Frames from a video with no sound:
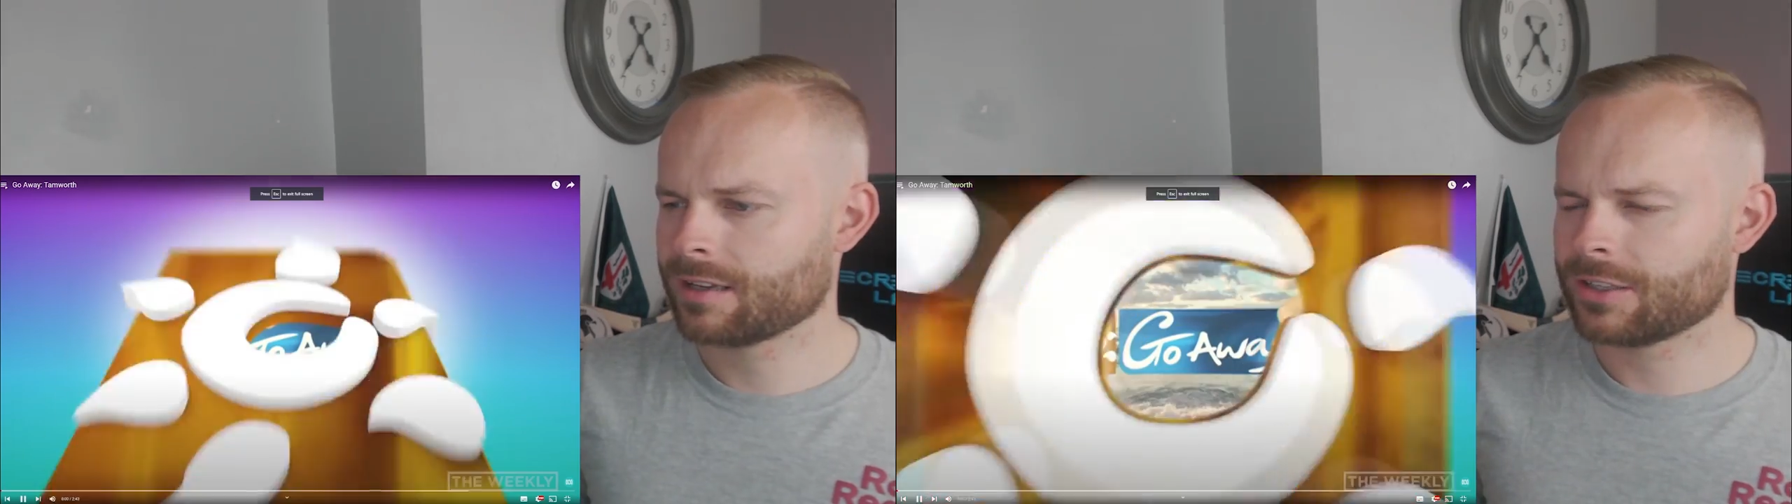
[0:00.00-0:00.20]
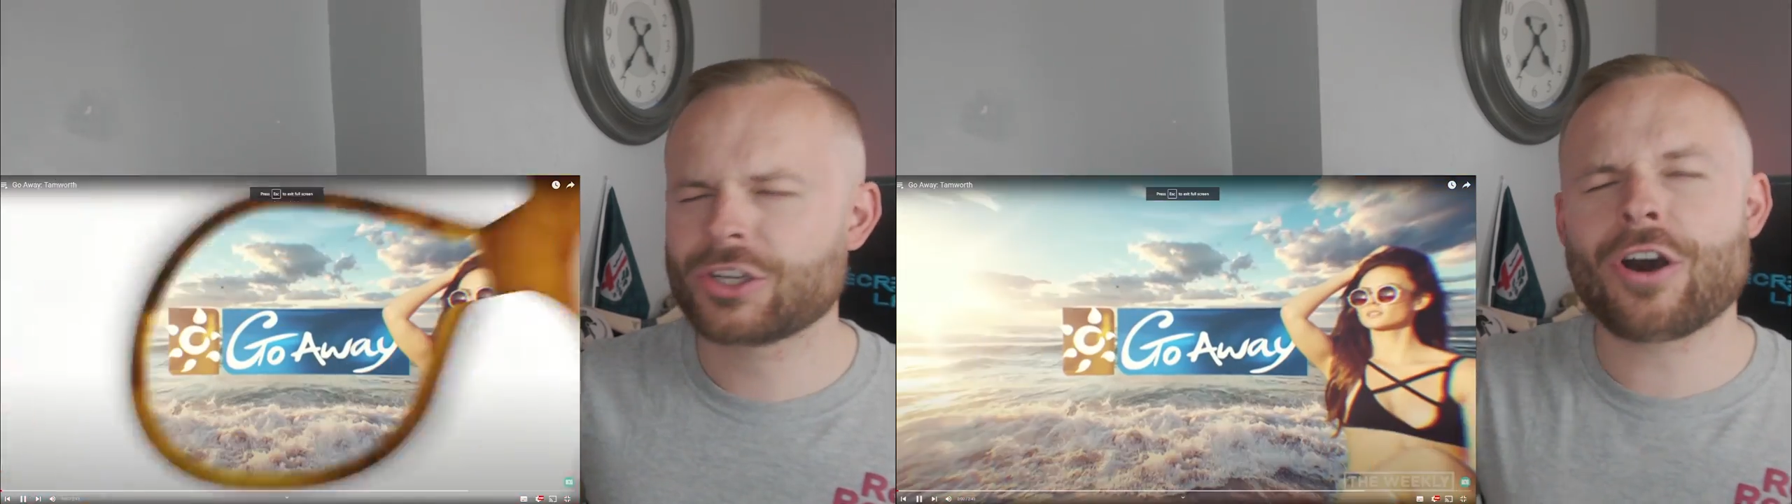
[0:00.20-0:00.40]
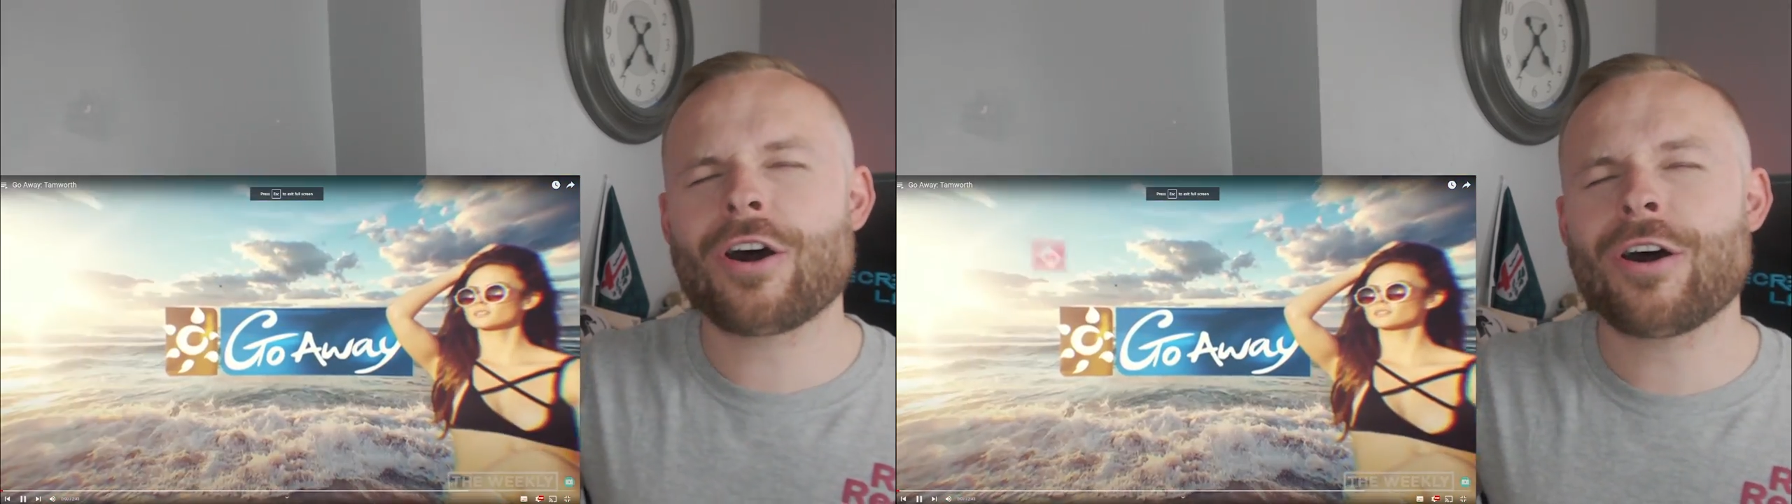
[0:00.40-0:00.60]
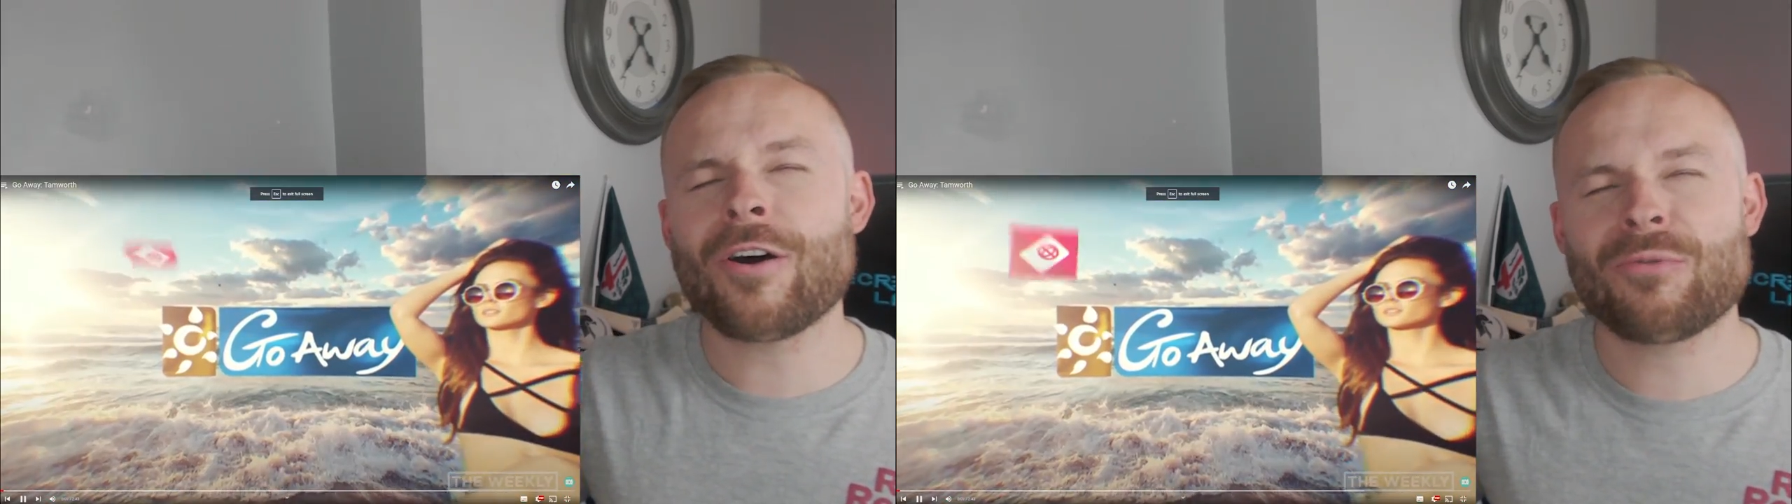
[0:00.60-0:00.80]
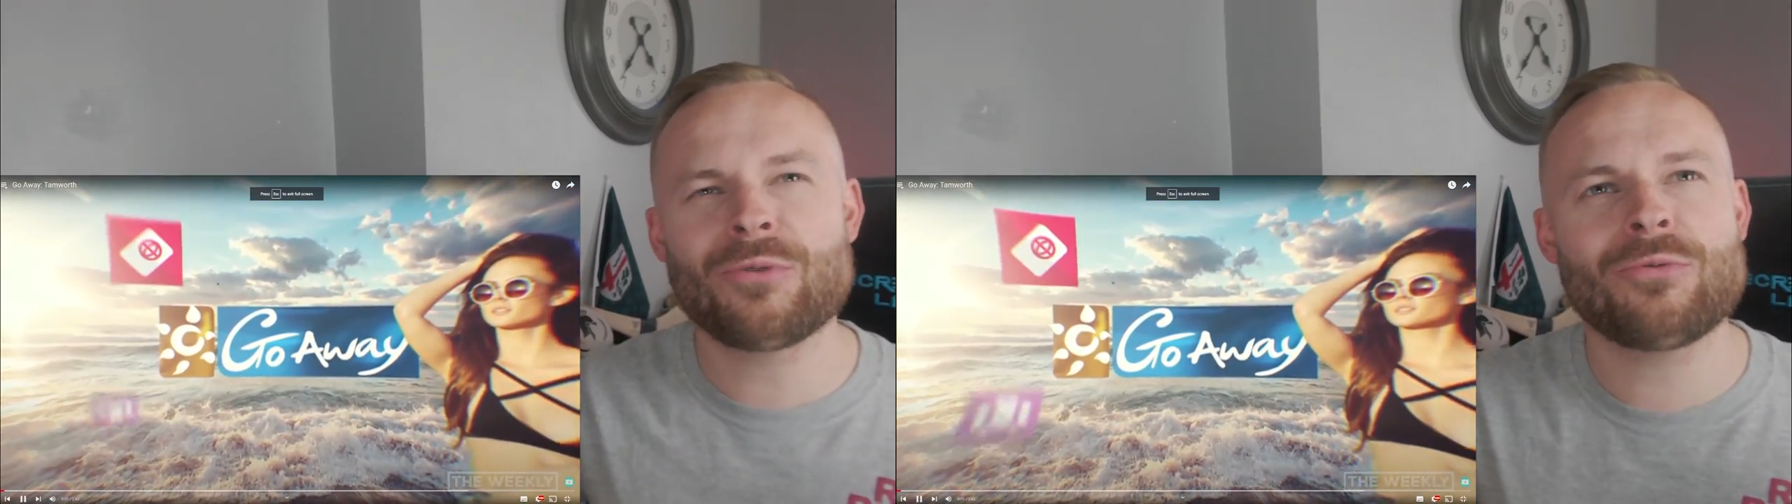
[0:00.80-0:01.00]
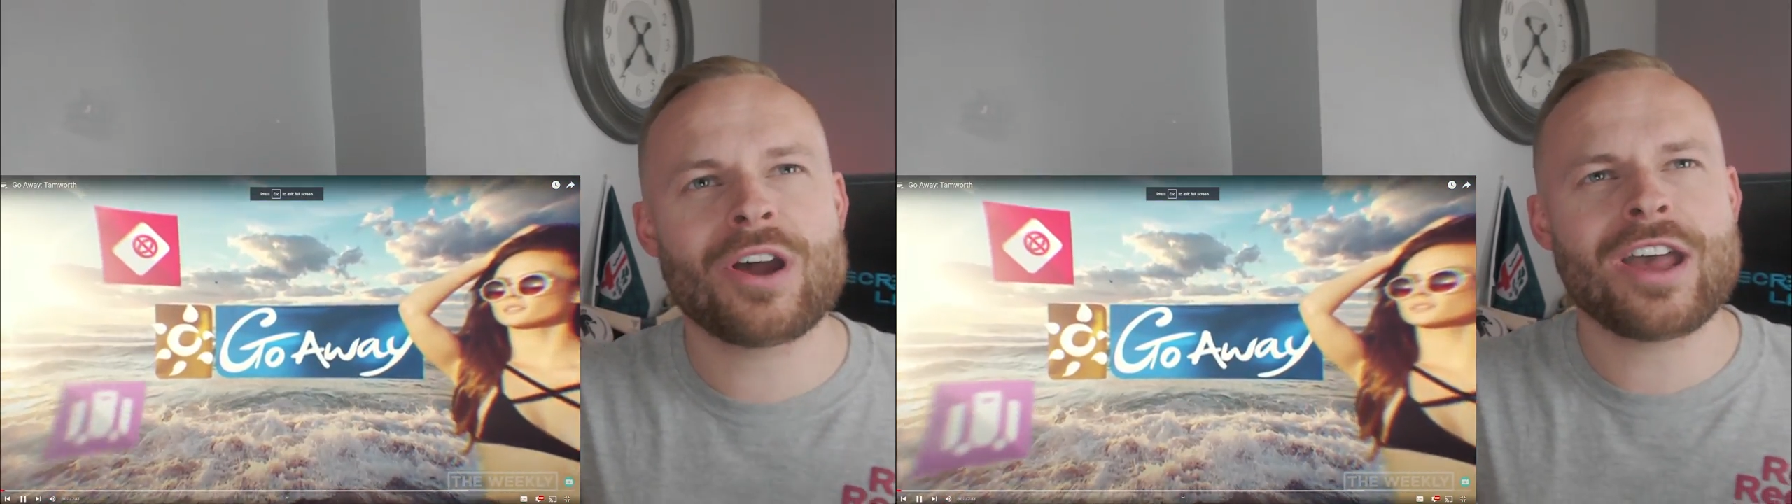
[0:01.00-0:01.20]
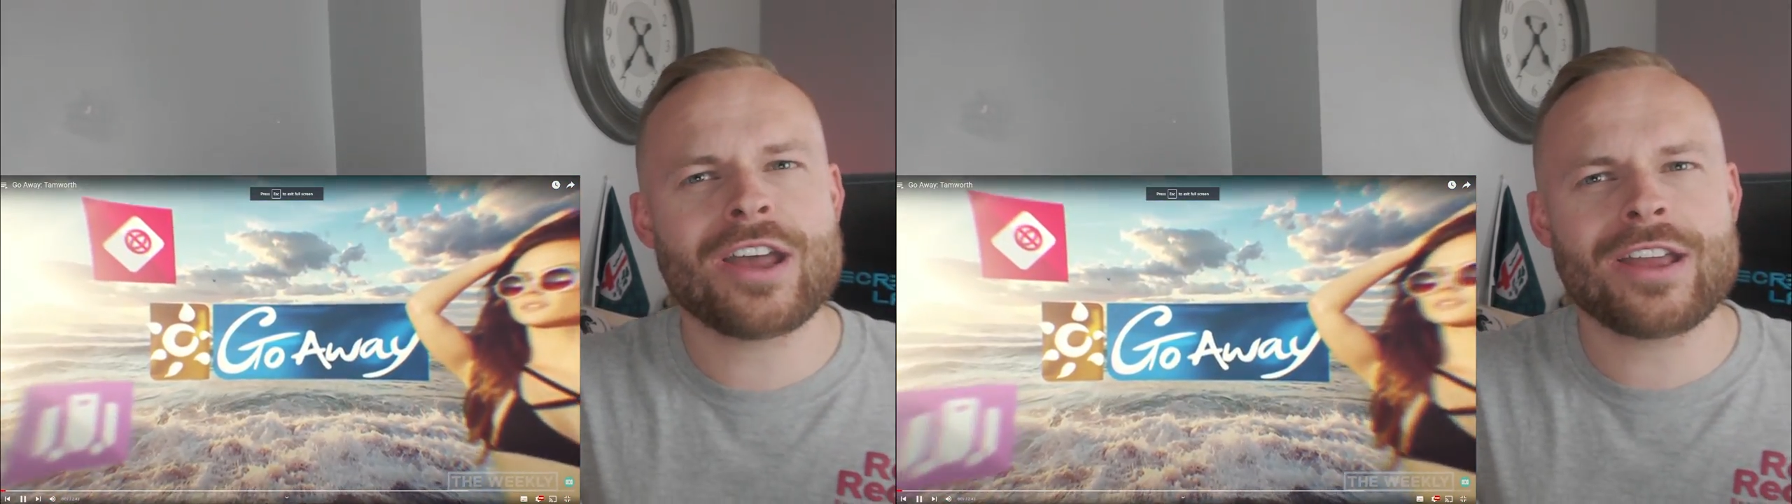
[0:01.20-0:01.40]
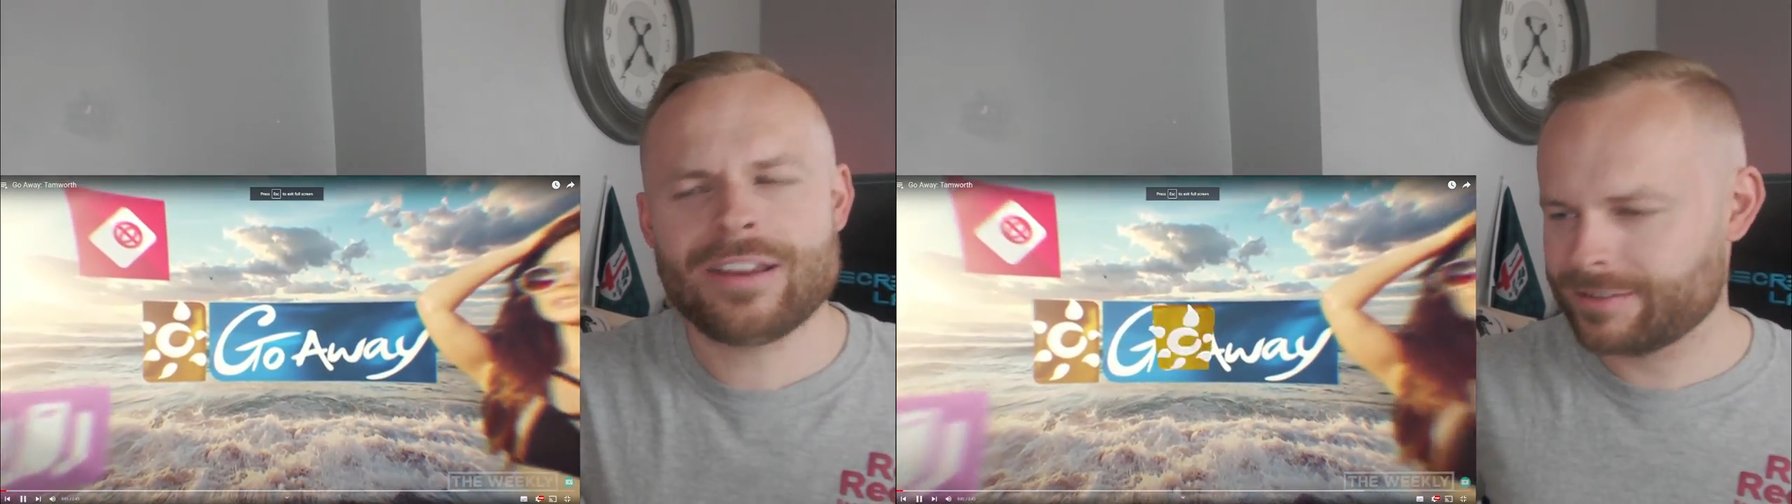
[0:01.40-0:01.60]
Go
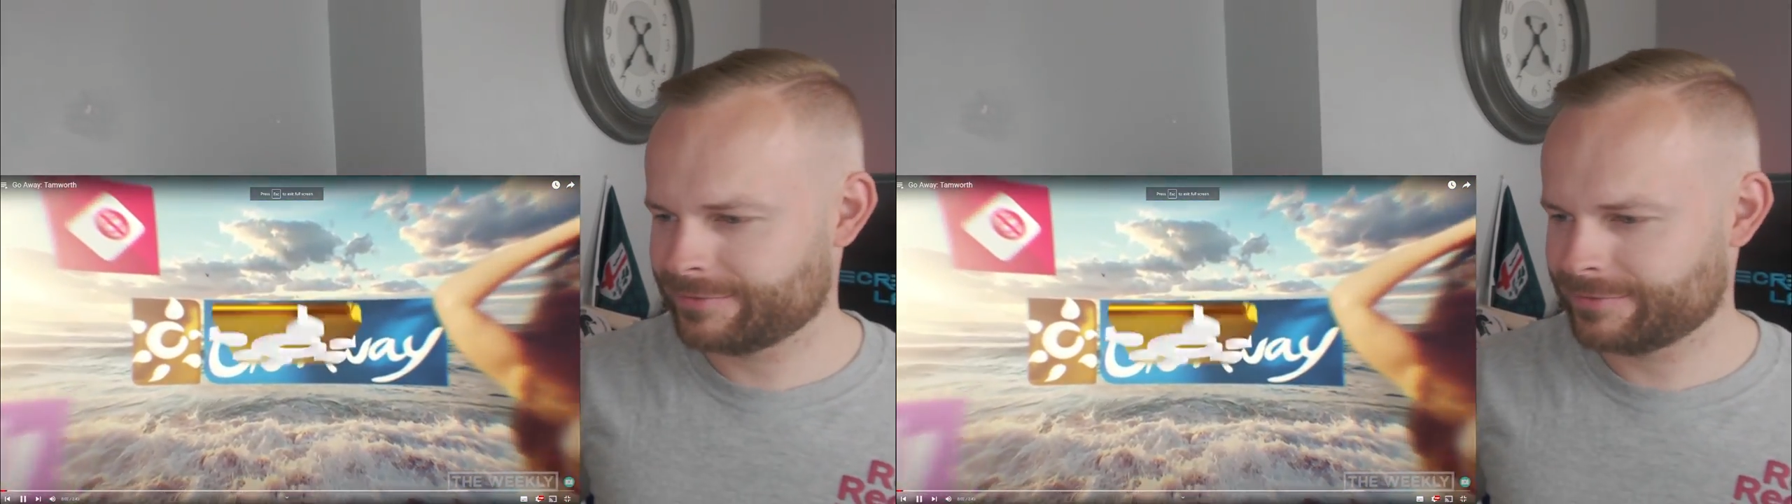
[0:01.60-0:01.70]
away!